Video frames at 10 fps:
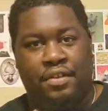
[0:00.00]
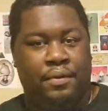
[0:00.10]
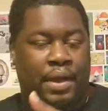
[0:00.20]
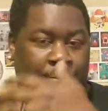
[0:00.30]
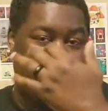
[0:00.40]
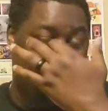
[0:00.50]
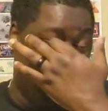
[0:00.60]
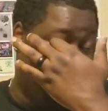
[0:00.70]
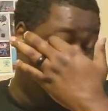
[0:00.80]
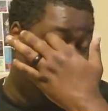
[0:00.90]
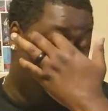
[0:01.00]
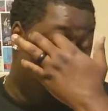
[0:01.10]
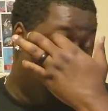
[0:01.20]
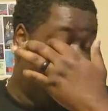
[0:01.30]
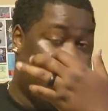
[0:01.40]
all the way up until
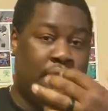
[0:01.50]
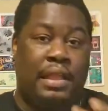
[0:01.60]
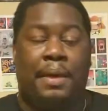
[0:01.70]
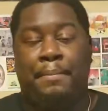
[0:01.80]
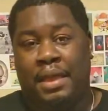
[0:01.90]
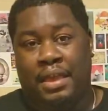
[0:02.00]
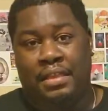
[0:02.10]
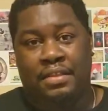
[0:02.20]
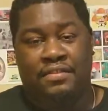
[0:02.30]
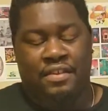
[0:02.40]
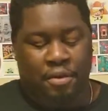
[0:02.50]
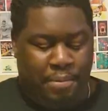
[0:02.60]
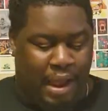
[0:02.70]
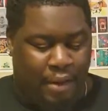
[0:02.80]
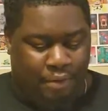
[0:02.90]
when they stopped making Nintendo
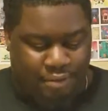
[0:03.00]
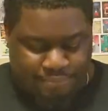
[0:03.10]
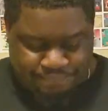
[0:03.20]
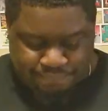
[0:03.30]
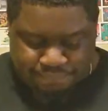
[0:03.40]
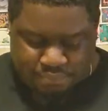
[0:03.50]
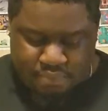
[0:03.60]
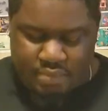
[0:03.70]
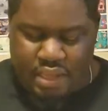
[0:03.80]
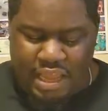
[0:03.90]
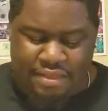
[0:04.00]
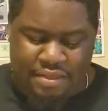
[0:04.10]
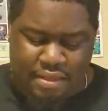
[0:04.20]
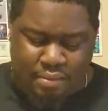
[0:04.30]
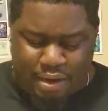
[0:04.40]
Power. And
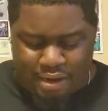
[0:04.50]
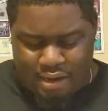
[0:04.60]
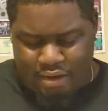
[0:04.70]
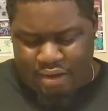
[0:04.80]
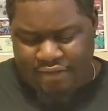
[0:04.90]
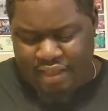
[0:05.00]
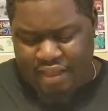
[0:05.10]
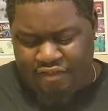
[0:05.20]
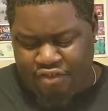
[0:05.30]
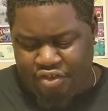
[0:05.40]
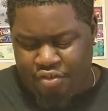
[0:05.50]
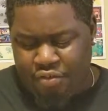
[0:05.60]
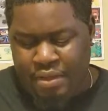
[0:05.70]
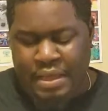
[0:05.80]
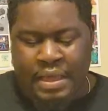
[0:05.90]
this right here is issue
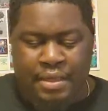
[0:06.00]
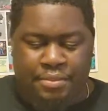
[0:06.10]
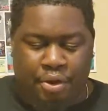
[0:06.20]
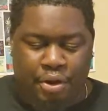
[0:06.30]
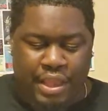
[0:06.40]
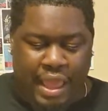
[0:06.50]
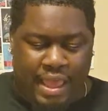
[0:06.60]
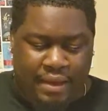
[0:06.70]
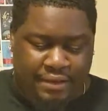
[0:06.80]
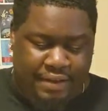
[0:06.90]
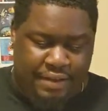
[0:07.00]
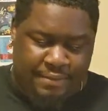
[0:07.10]
38.